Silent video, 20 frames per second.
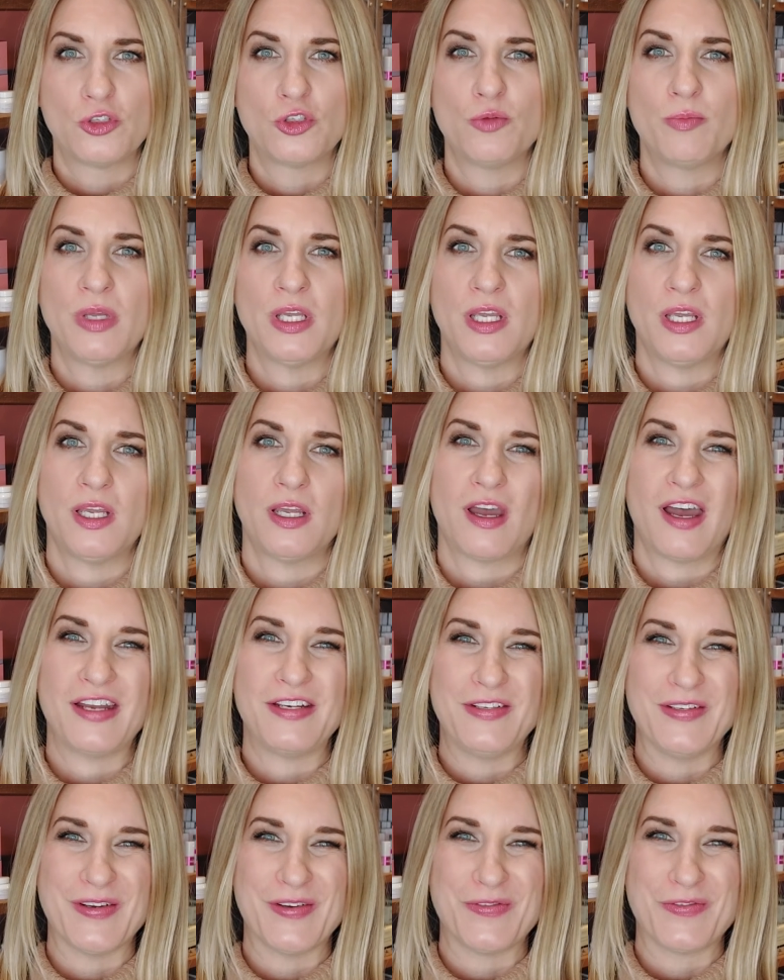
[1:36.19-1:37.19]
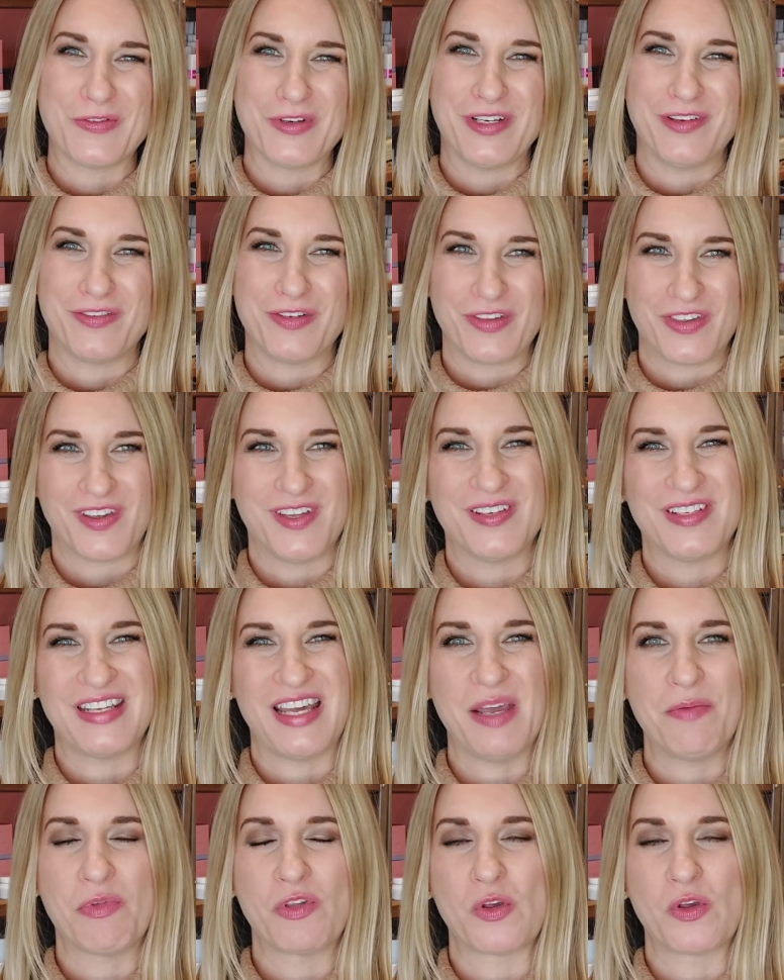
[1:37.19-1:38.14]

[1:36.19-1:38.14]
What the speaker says: to be ideal for different skin types.